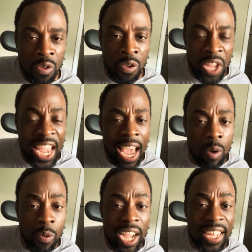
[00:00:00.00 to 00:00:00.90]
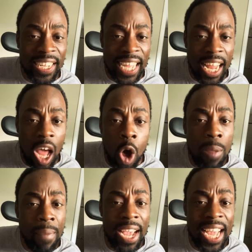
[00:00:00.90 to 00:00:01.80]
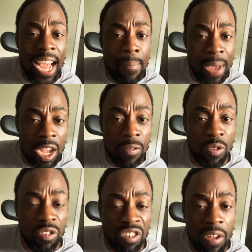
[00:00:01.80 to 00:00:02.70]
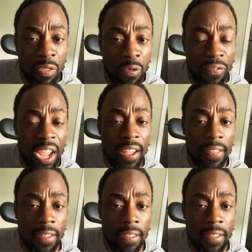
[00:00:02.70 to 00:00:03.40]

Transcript: He had reconciled all of mankind back onto himself through faith.